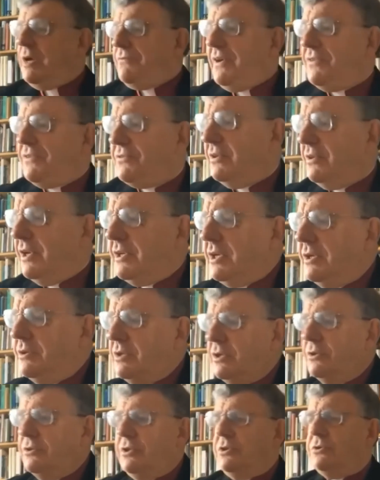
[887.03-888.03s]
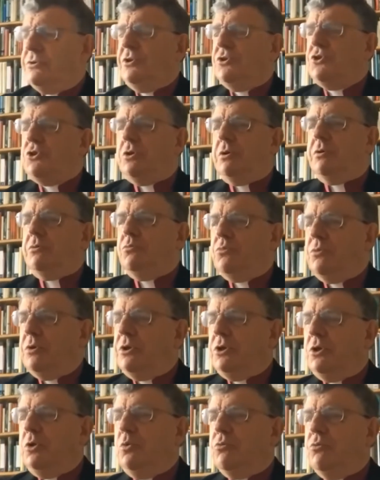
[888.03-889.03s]
fascinating. And did
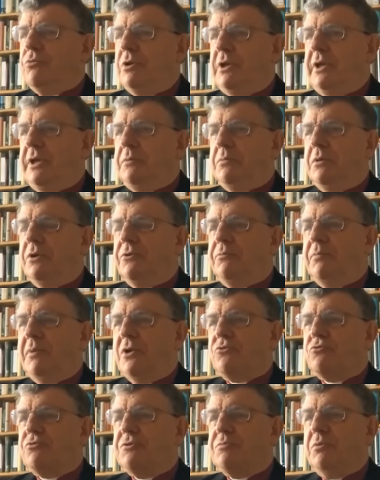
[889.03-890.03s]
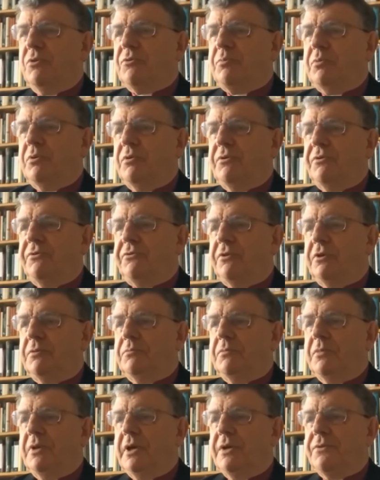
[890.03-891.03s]
you were really as much responsible as
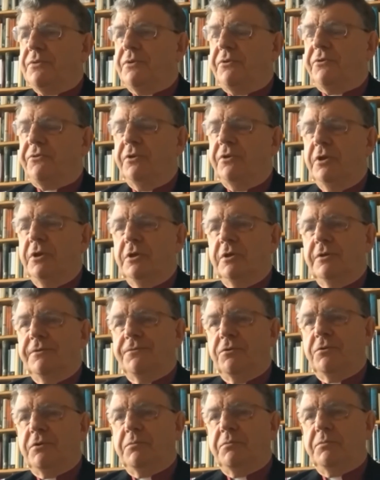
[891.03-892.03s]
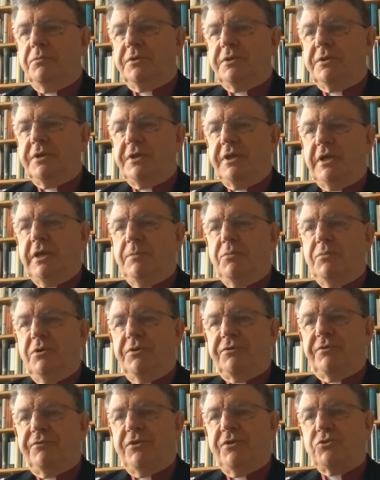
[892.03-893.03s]
others getting
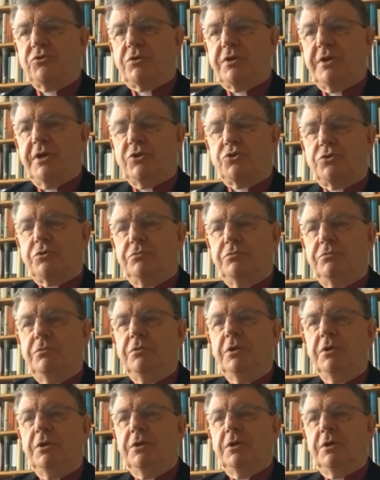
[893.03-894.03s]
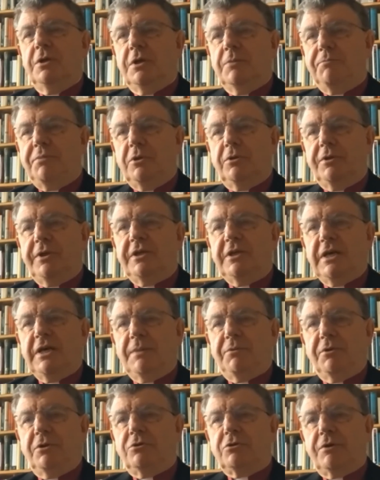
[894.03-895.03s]
immersive education, building it up
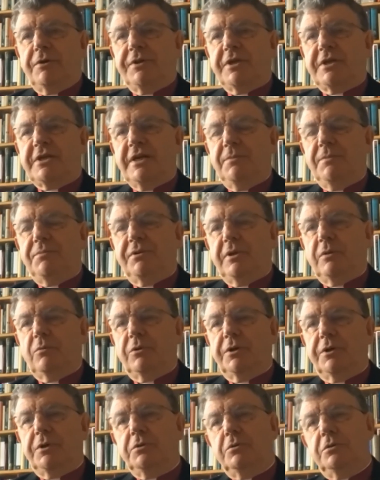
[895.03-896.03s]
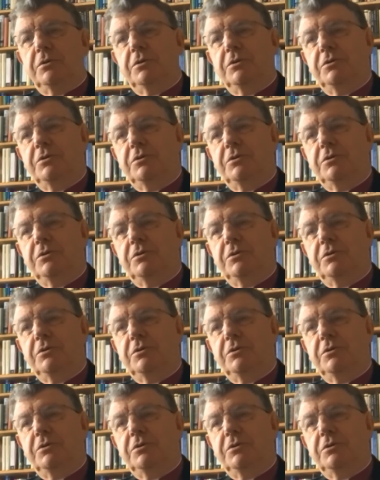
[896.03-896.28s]
and growing the company, were you?